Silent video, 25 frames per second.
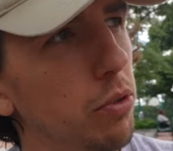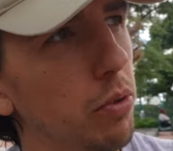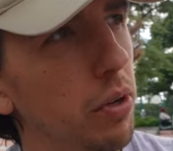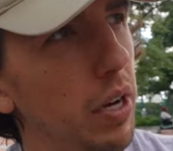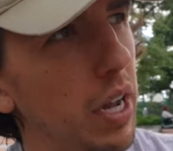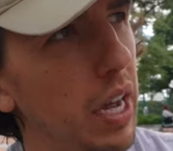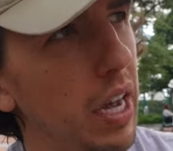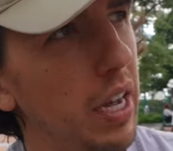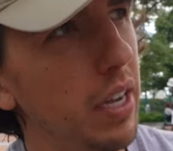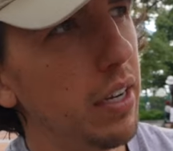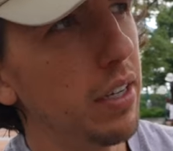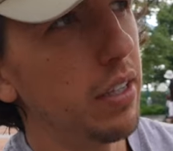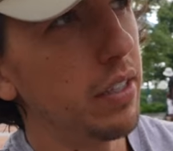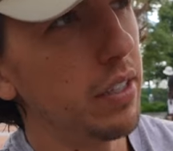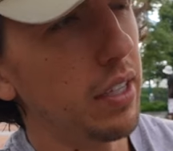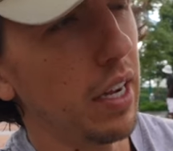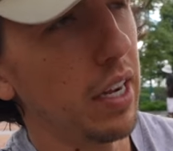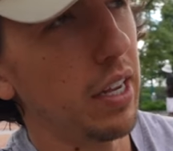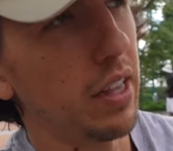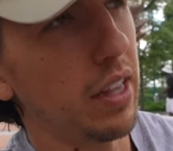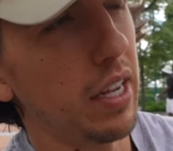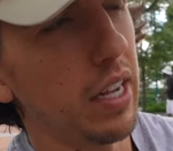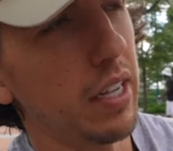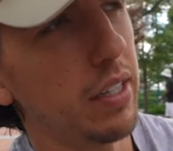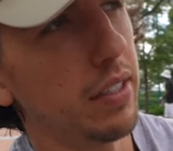to an end.
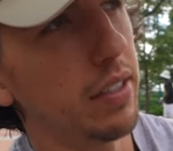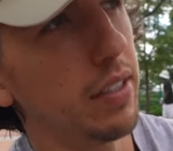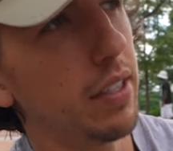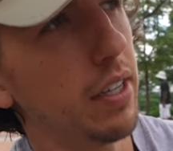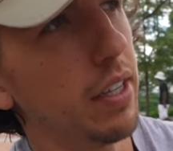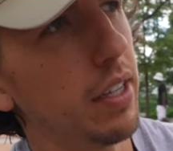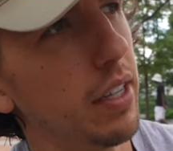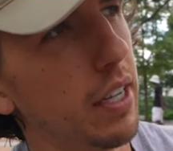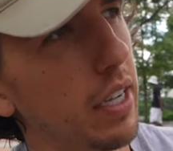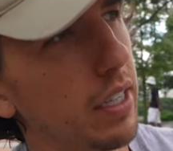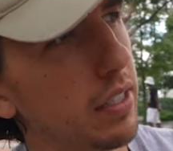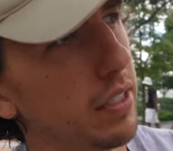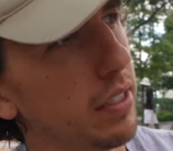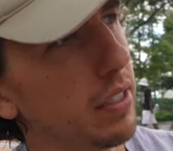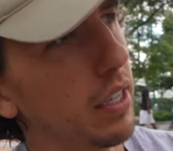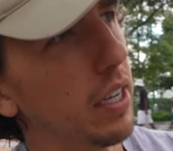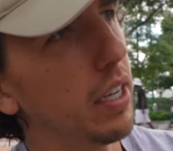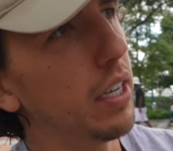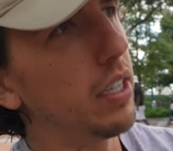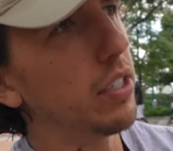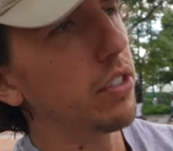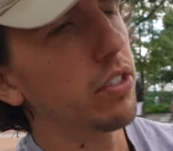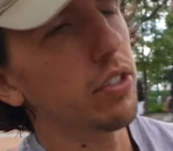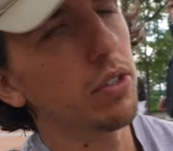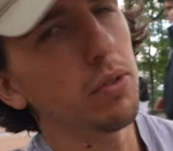Atlanta last
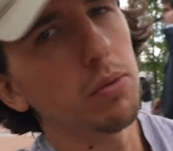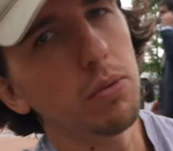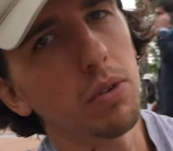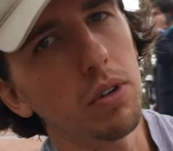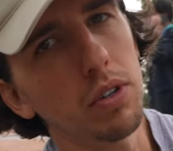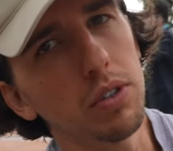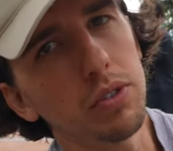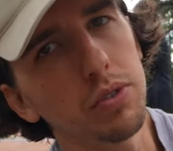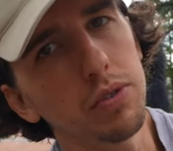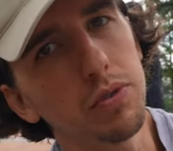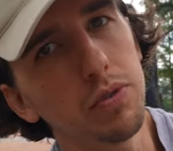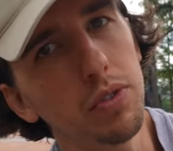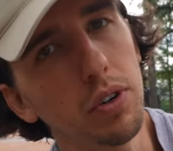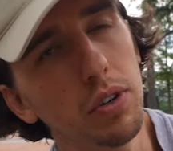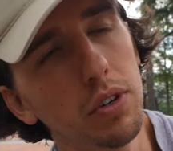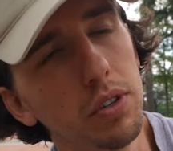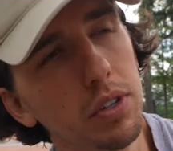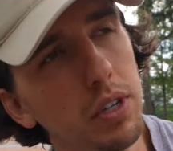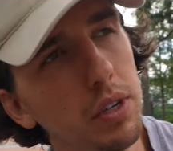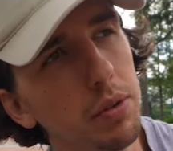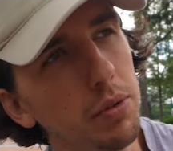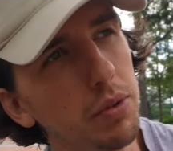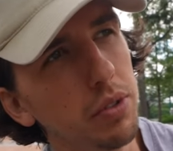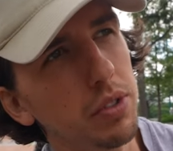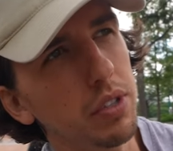night was
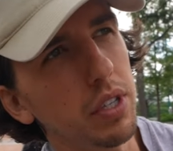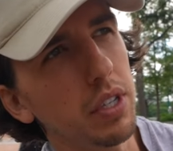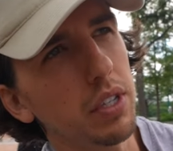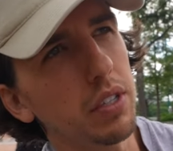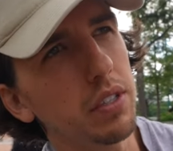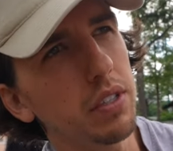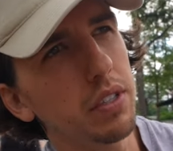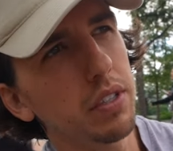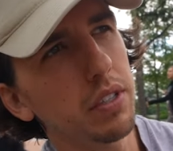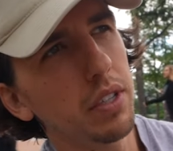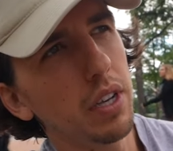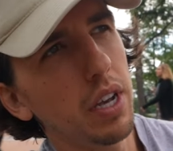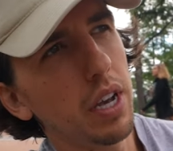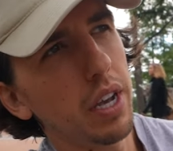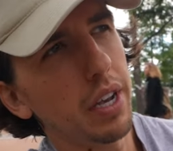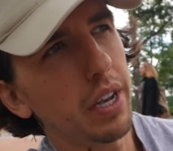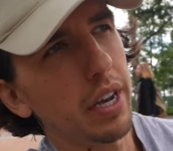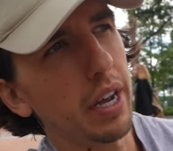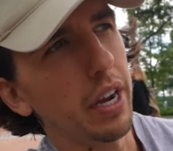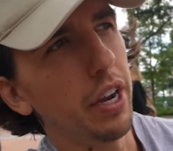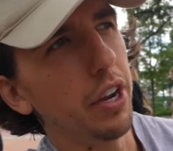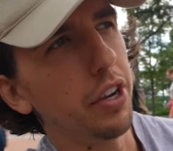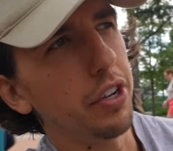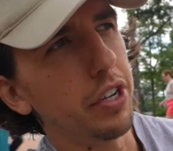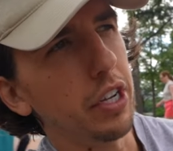fun. It was this
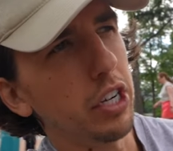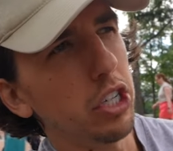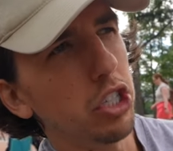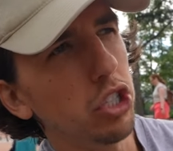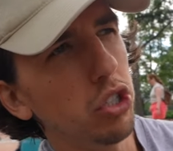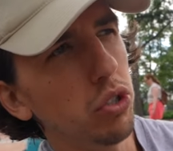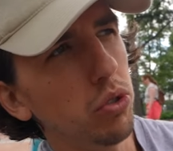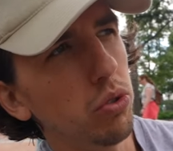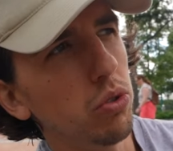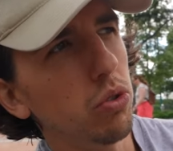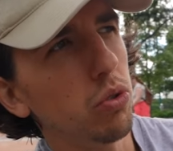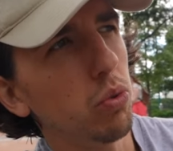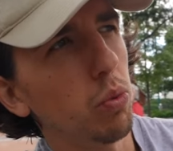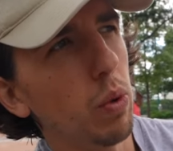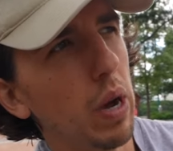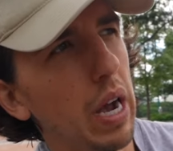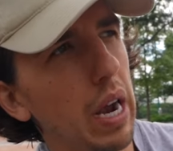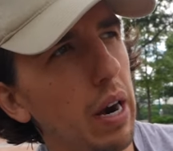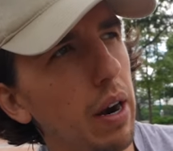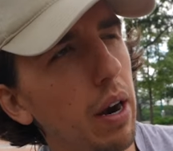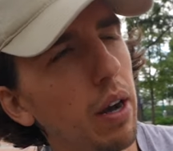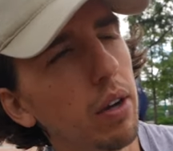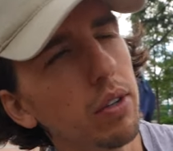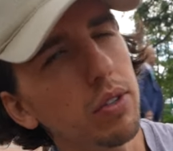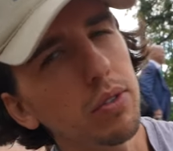kind of disused
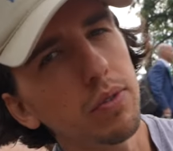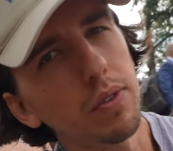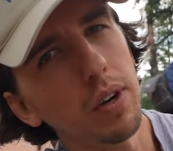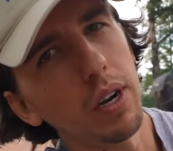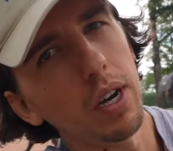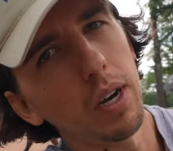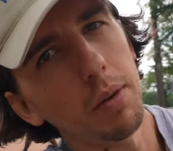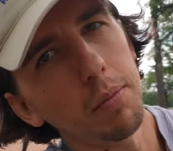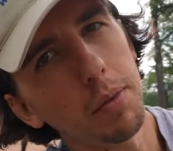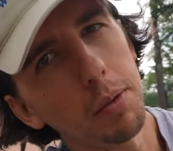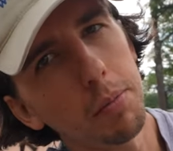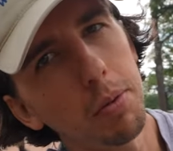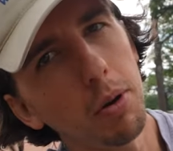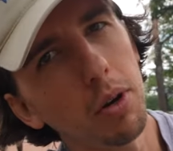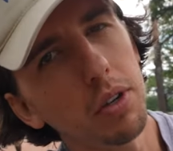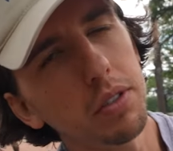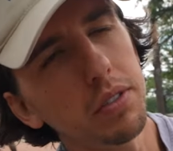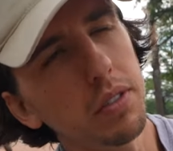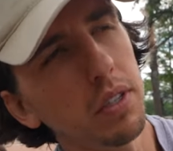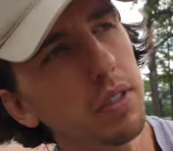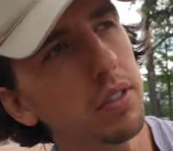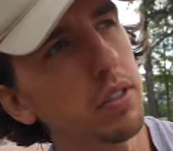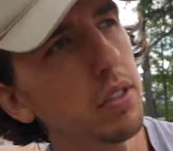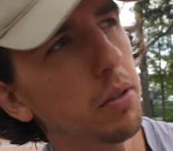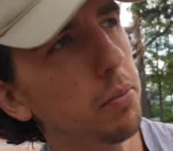warehouse vibe. They put a
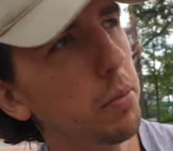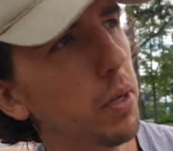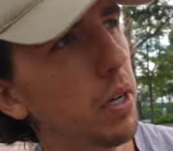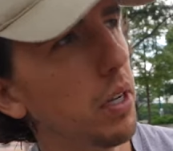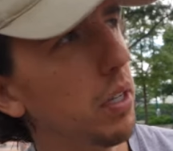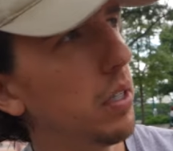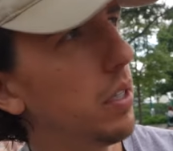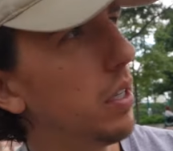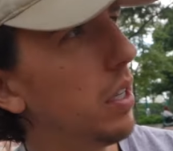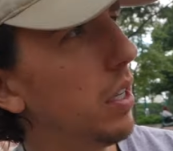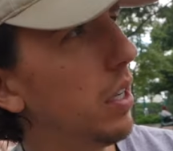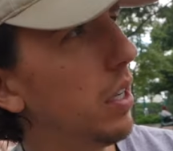system in,